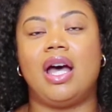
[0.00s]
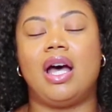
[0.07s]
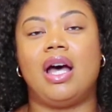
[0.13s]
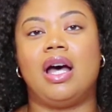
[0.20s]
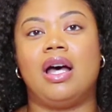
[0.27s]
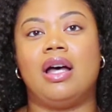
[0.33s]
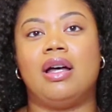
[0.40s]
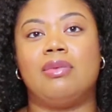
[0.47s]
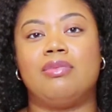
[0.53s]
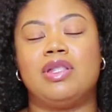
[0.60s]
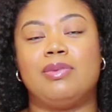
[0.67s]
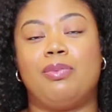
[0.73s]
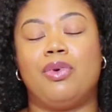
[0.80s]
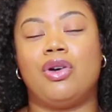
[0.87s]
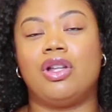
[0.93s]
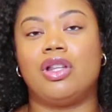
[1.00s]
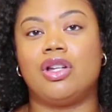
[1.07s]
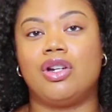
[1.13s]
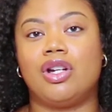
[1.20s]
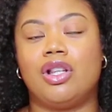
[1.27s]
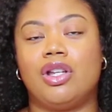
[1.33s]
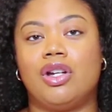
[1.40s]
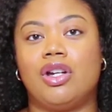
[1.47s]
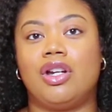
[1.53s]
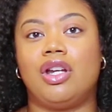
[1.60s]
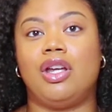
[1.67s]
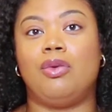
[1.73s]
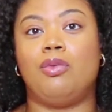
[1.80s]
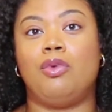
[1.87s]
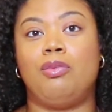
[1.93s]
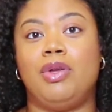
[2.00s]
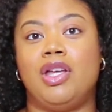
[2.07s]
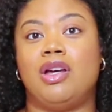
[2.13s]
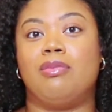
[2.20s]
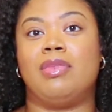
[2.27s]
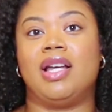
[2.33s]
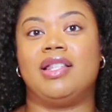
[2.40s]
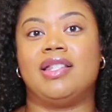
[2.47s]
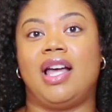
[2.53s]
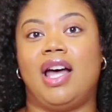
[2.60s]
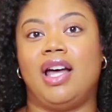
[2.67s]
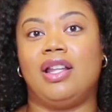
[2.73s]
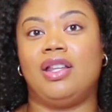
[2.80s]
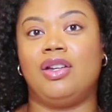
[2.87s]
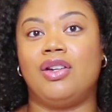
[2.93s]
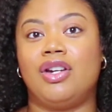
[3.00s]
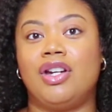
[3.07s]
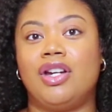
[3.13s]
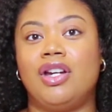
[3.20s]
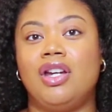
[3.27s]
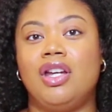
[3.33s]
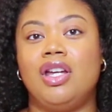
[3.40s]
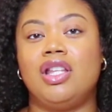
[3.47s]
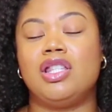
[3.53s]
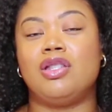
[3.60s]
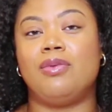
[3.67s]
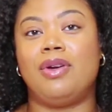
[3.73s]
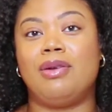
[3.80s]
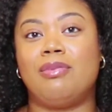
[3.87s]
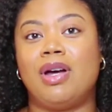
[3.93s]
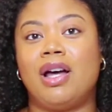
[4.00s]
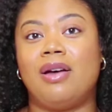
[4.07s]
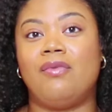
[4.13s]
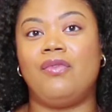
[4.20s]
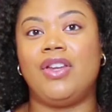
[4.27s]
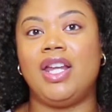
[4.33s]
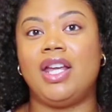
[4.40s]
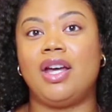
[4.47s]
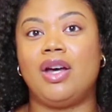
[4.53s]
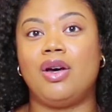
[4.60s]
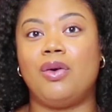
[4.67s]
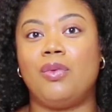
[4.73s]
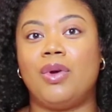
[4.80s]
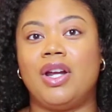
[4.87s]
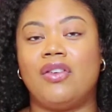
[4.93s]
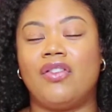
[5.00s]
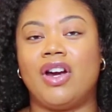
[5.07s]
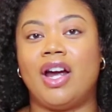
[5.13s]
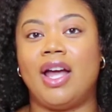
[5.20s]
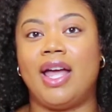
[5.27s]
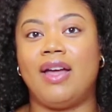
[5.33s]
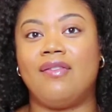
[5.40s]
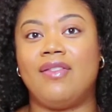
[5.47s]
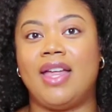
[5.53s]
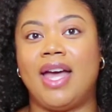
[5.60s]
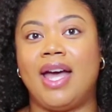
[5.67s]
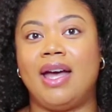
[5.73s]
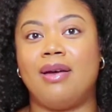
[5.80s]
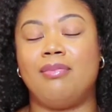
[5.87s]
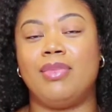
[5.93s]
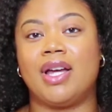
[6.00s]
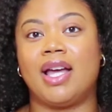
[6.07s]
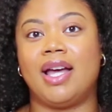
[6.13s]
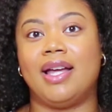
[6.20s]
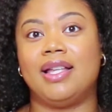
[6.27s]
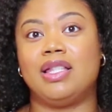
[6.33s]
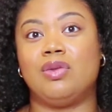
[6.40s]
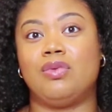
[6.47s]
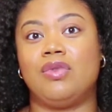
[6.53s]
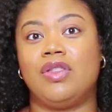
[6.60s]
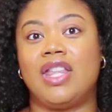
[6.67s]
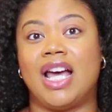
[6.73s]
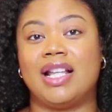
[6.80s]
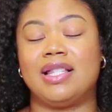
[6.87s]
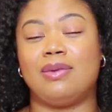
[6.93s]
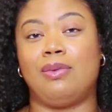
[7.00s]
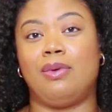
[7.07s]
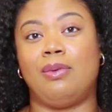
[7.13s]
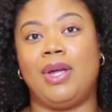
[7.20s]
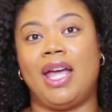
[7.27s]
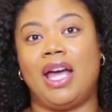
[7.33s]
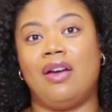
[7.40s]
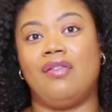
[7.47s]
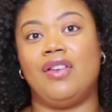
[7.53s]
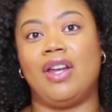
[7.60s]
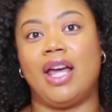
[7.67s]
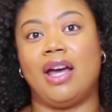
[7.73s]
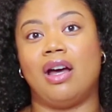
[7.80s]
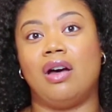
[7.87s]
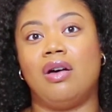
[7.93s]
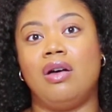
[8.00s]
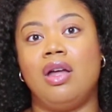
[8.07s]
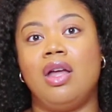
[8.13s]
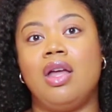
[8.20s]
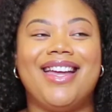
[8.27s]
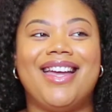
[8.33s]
Spoiler alert, it will be on my toddler twin mom video whenever I have that, because that's what we have now.